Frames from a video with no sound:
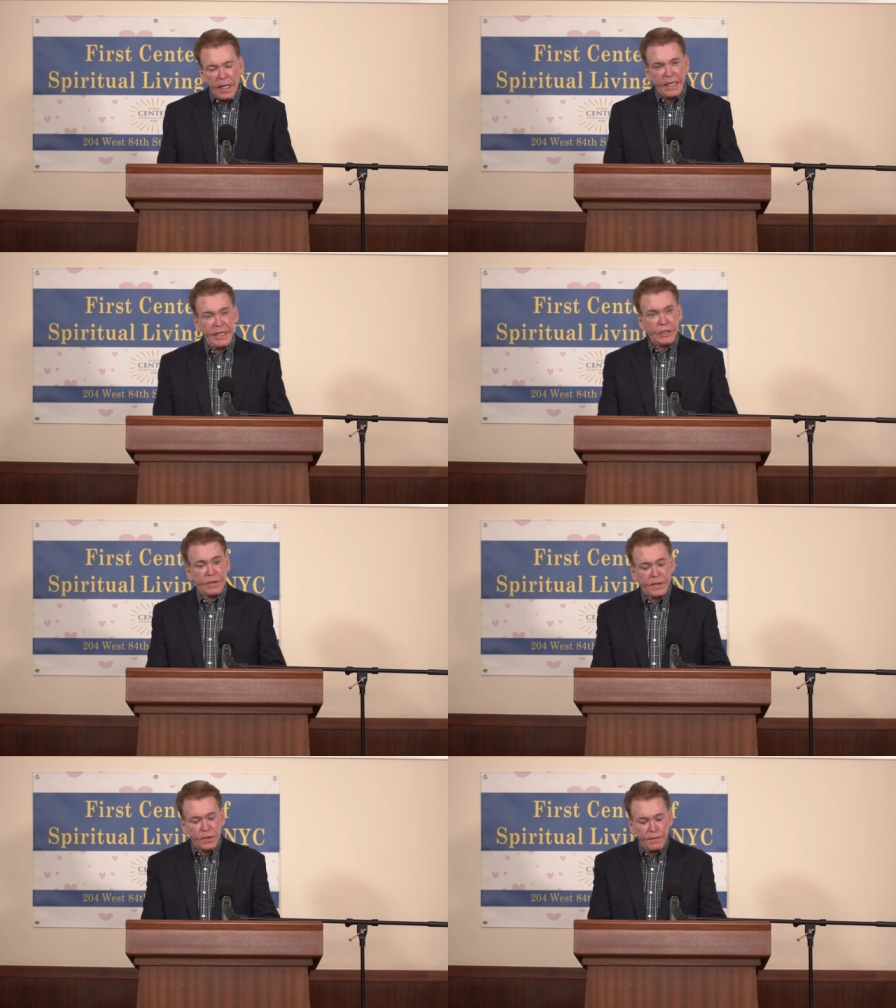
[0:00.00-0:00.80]
Each
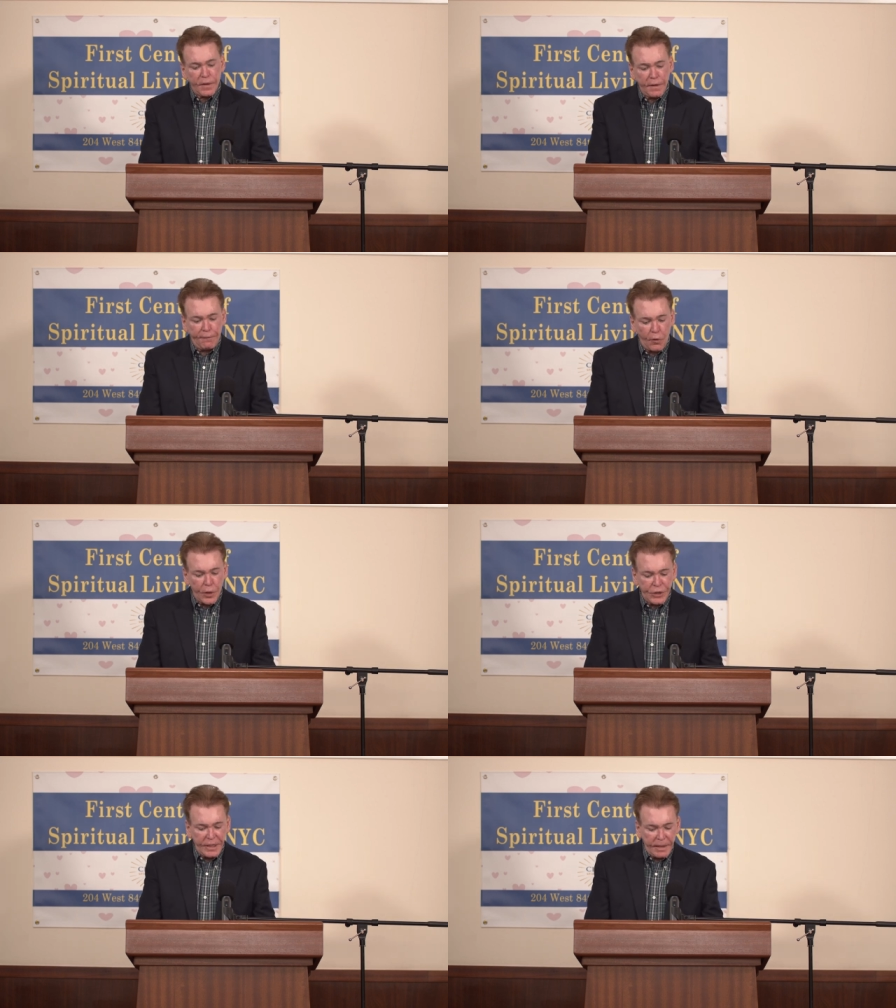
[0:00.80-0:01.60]
of us are very
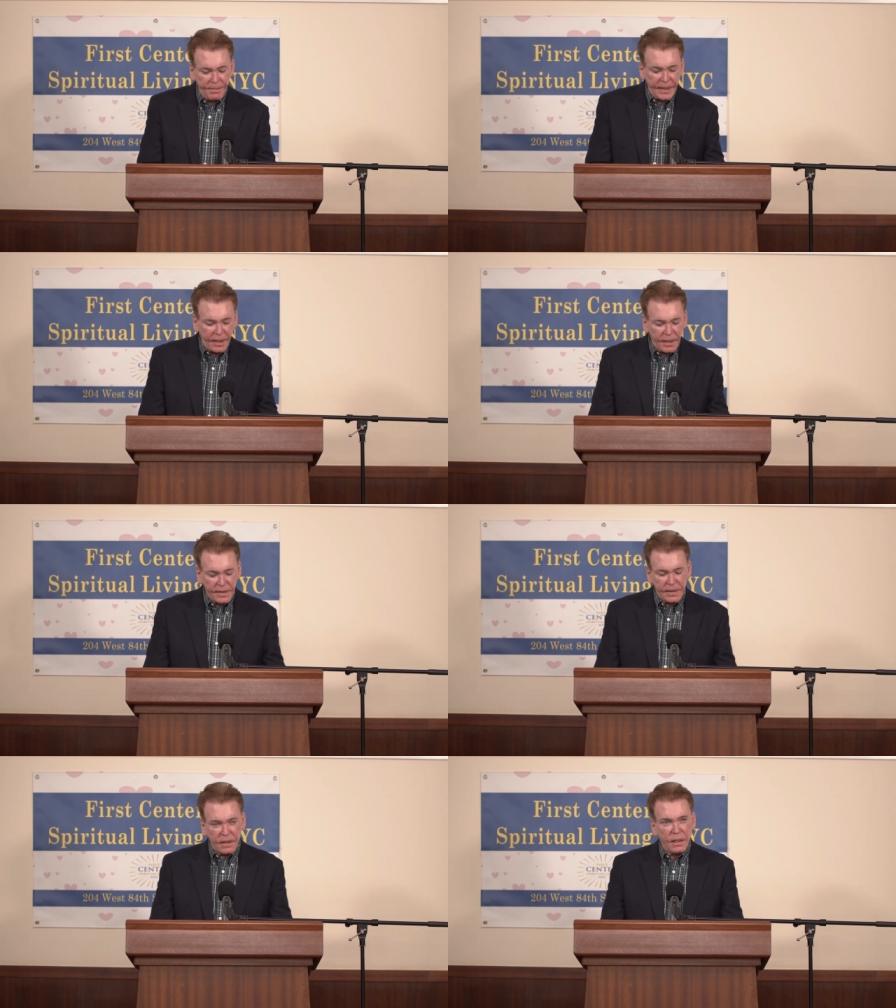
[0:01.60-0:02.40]
fortunate
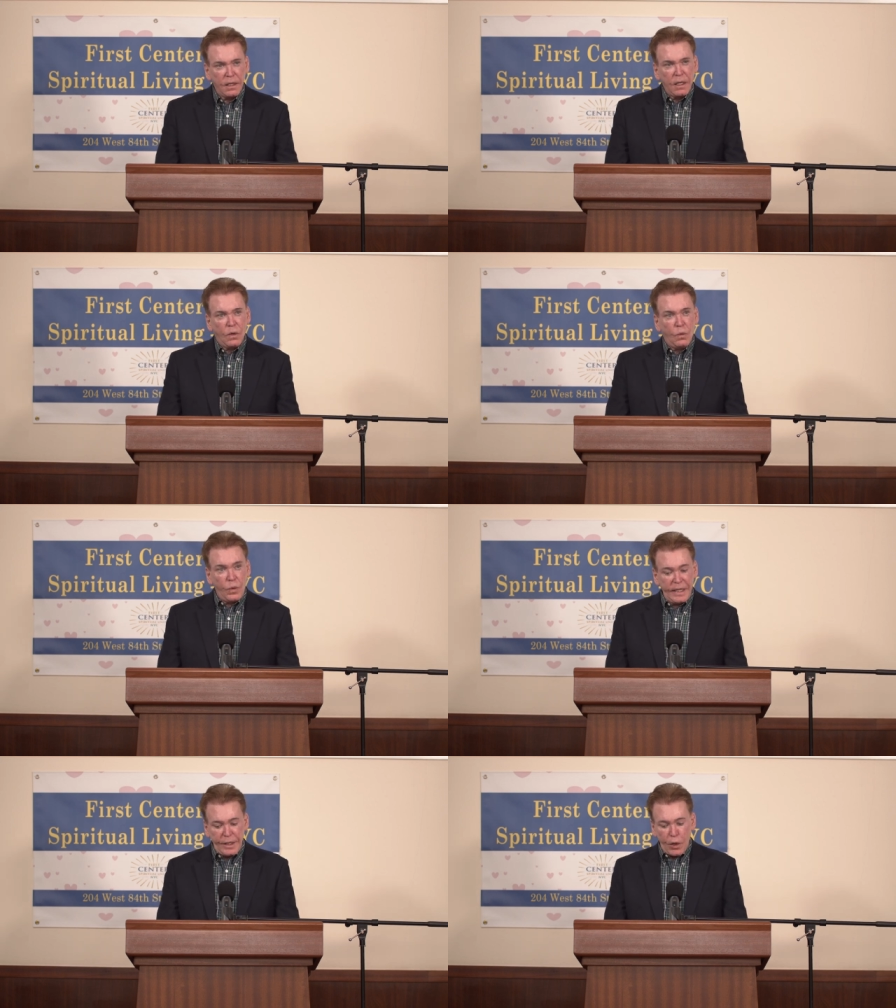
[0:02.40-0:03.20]
because
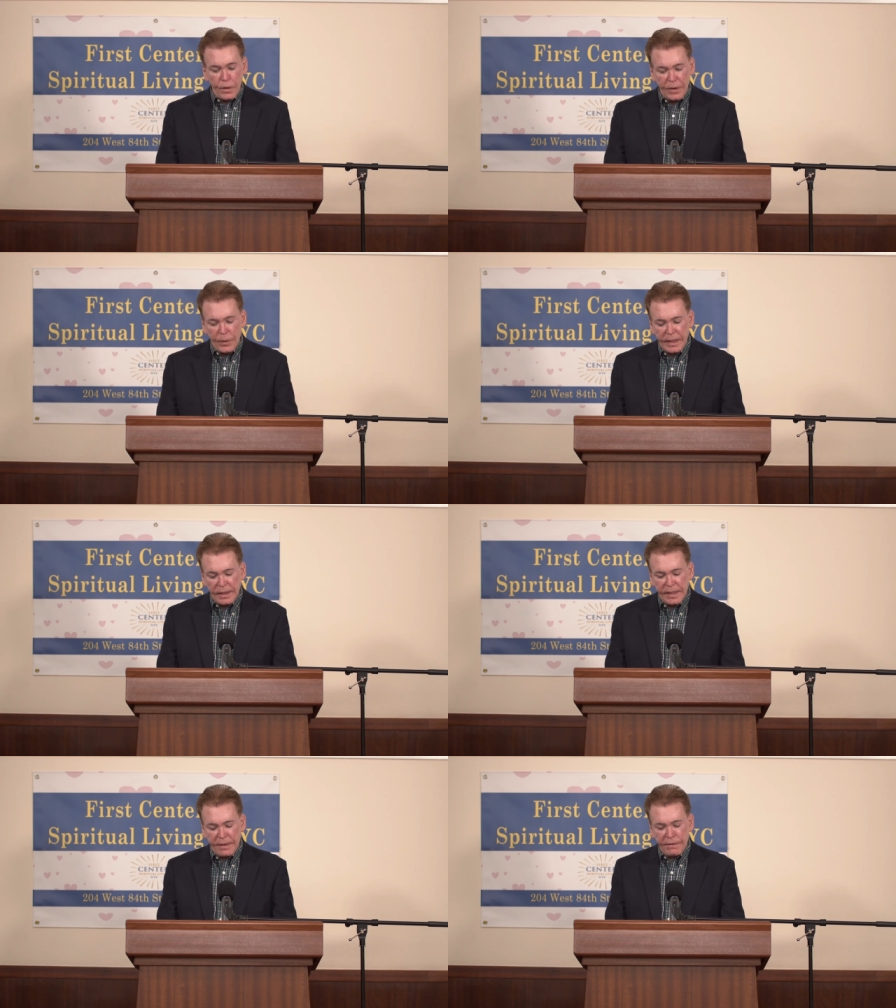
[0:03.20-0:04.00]
we know that we
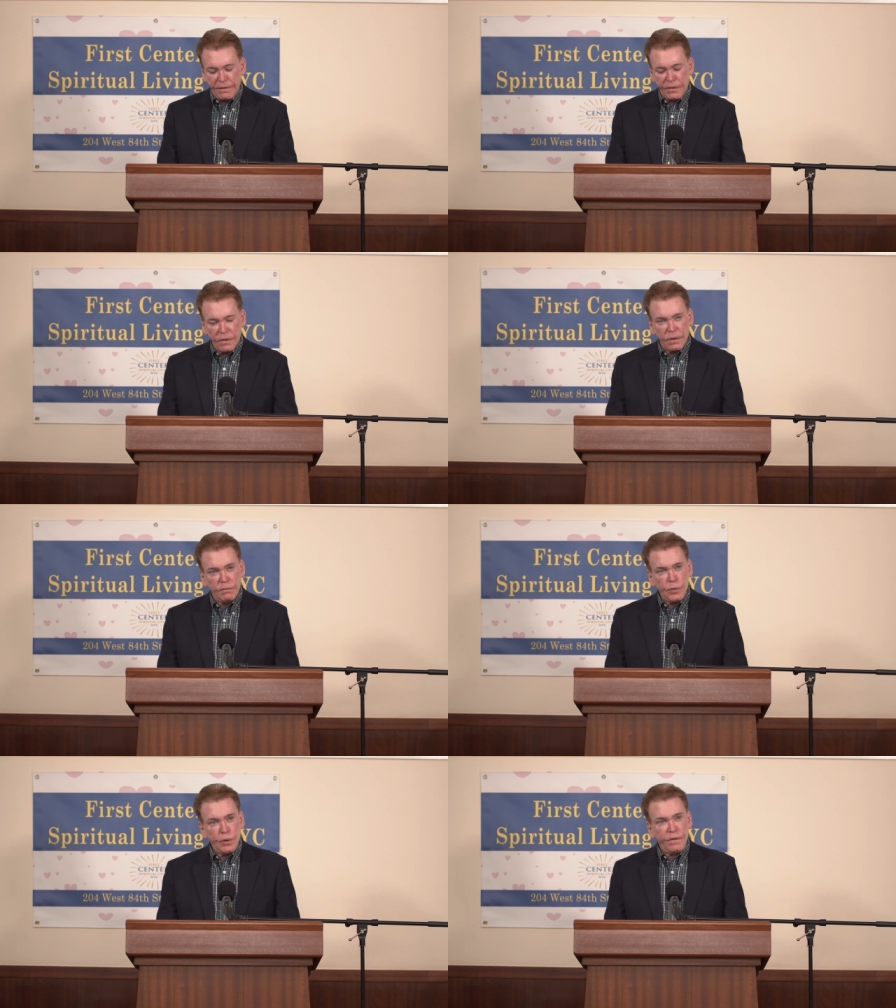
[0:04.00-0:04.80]
live,
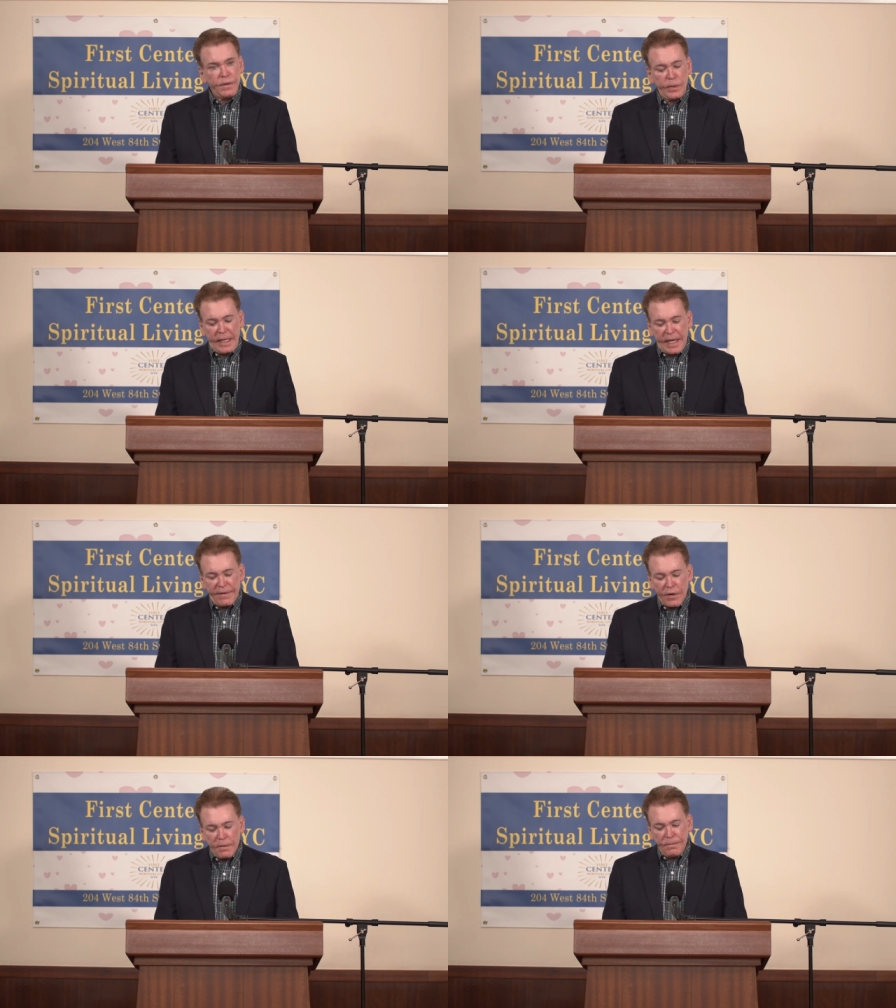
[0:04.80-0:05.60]
move, and we
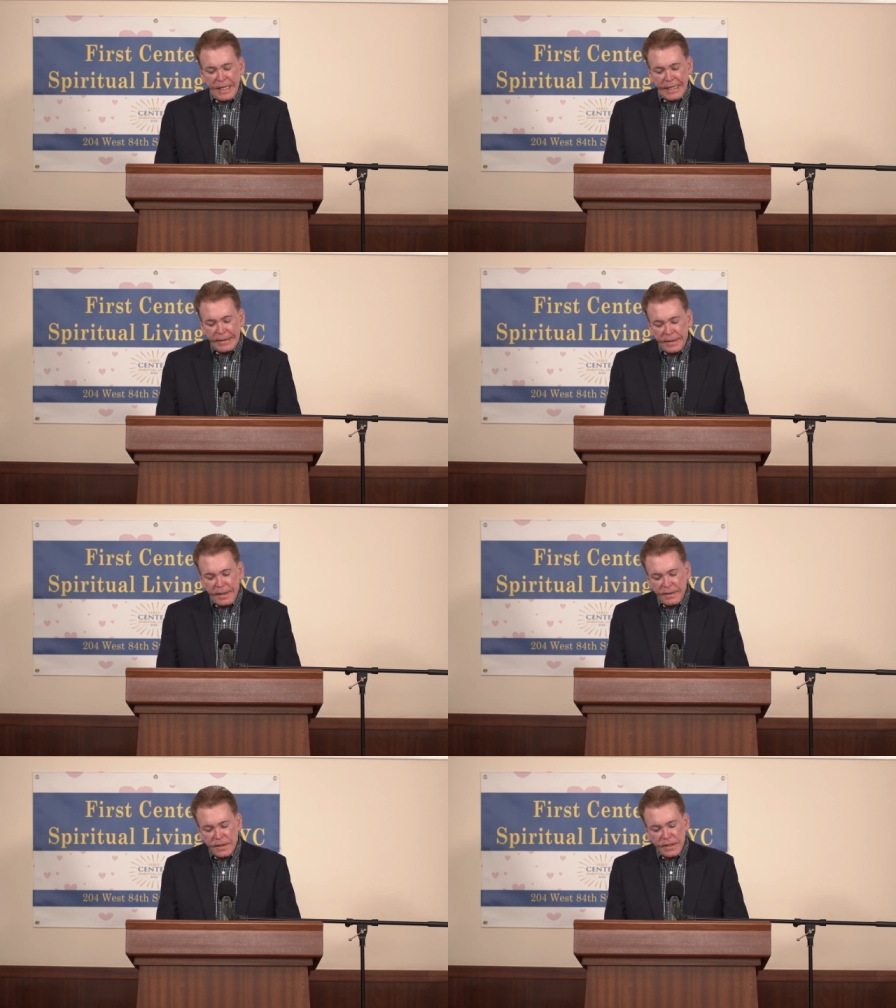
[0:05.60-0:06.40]
have our being
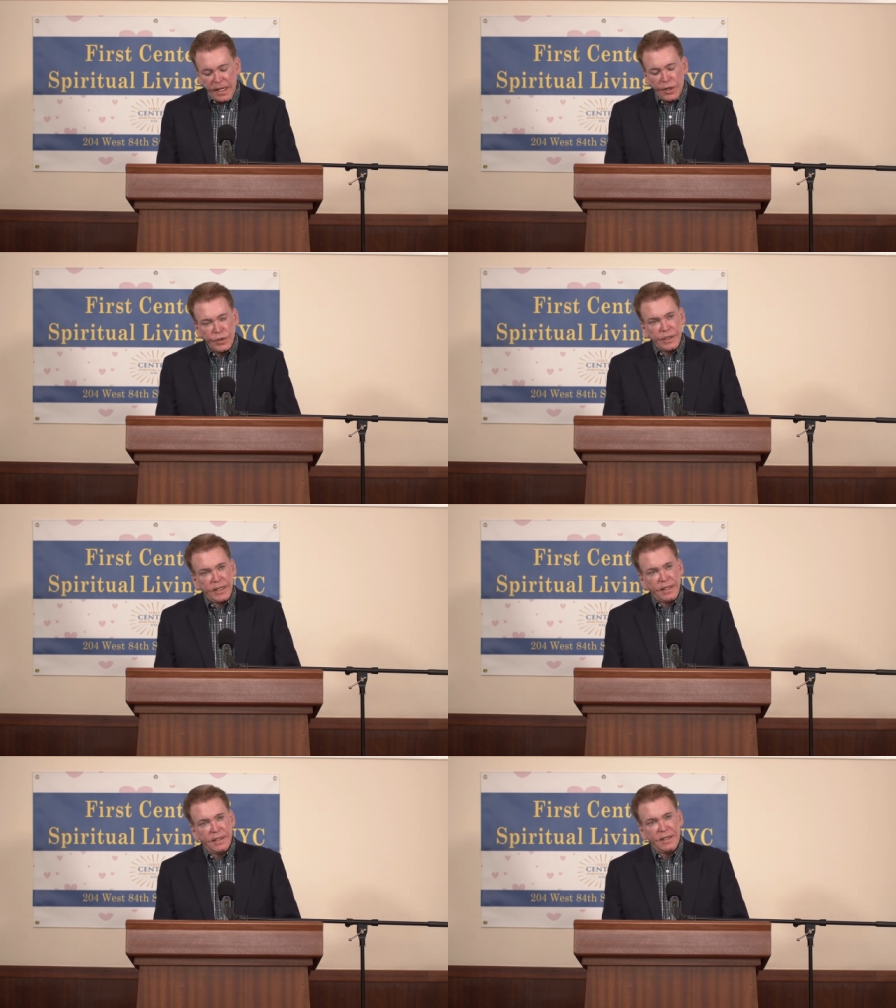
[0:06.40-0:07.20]
in this energy.